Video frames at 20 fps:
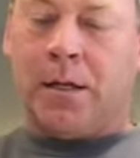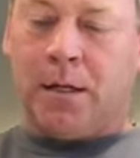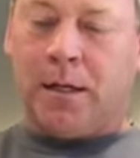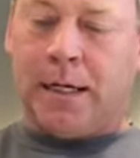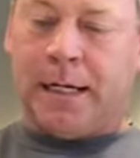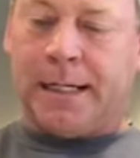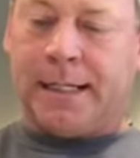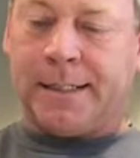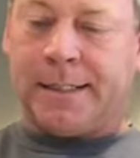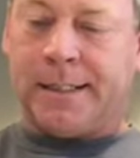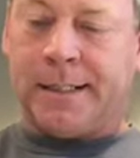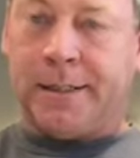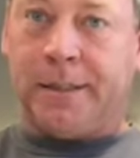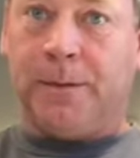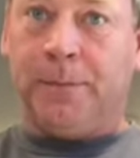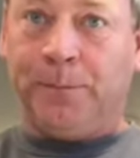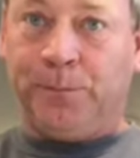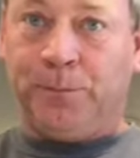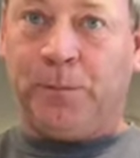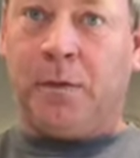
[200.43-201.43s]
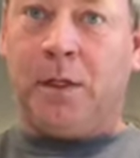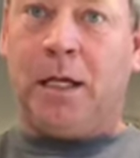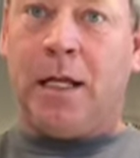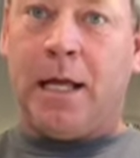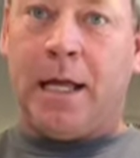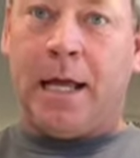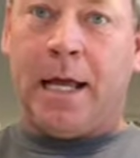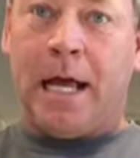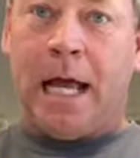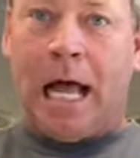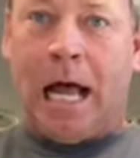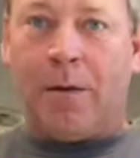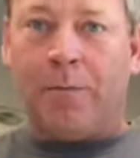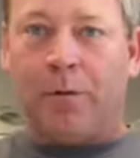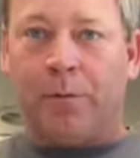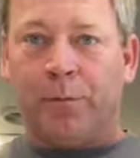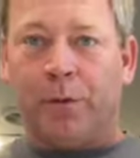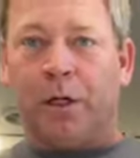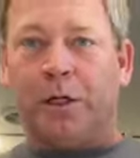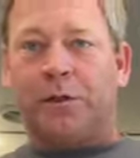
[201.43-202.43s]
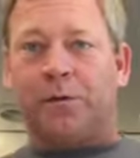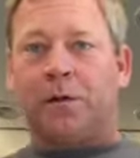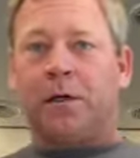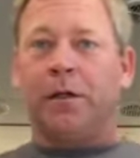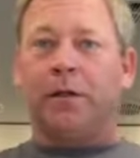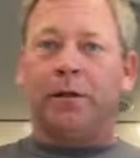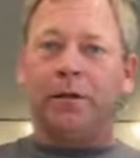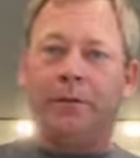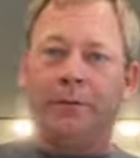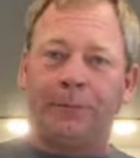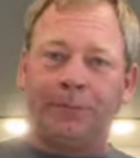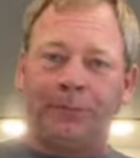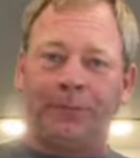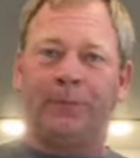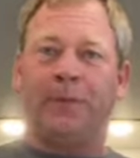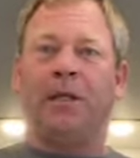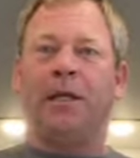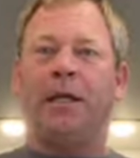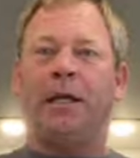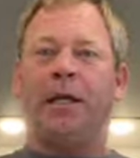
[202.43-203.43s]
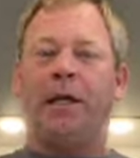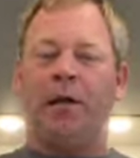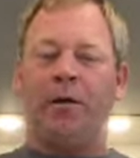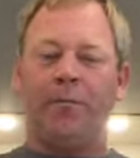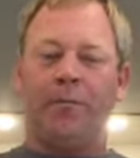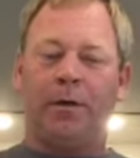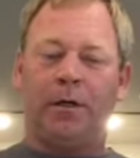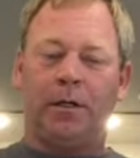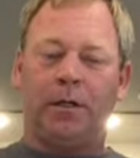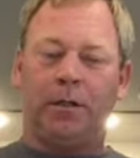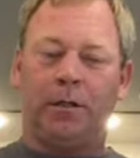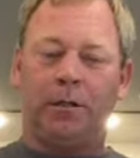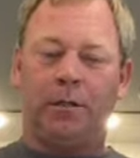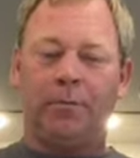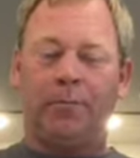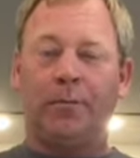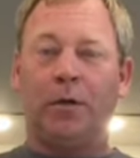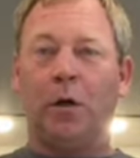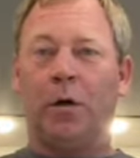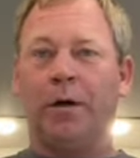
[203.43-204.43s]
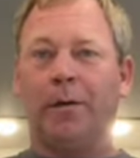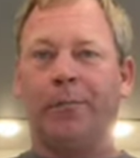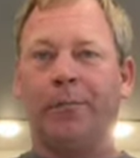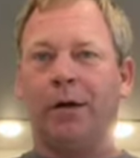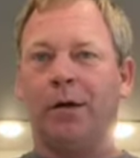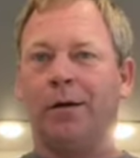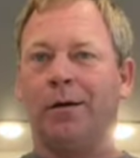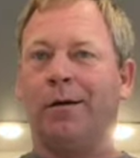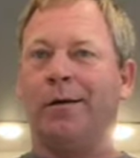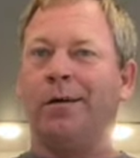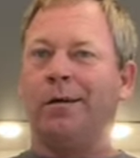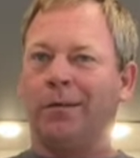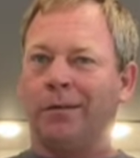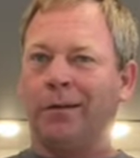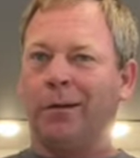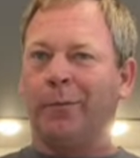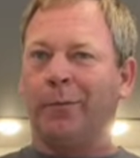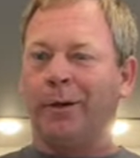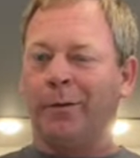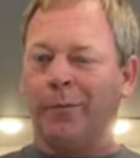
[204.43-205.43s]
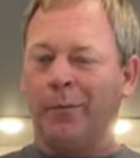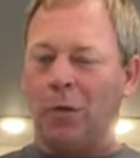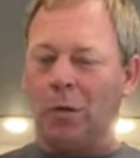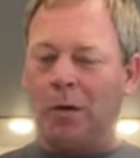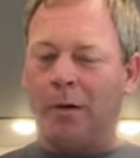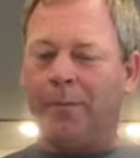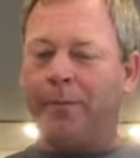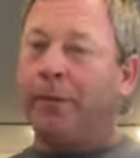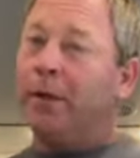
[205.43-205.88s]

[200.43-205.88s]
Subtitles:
Like I said, I would much rather have my bologna burnt a little bit more.